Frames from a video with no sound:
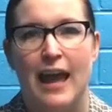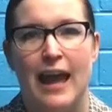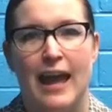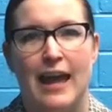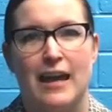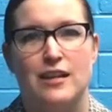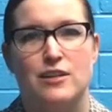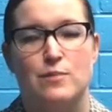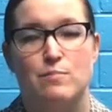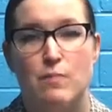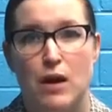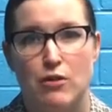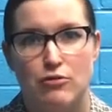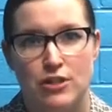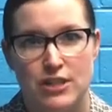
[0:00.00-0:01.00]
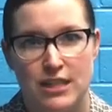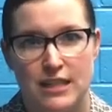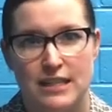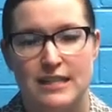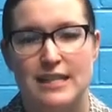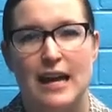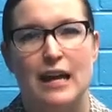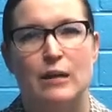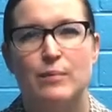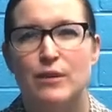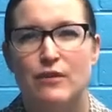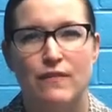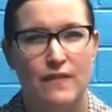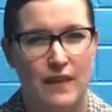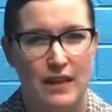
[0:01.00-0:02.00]
and motion to help
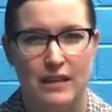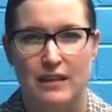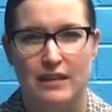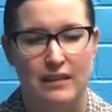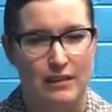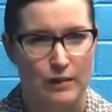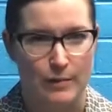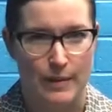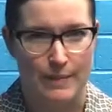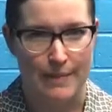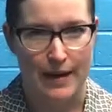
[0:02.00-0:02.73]
you feel a little bit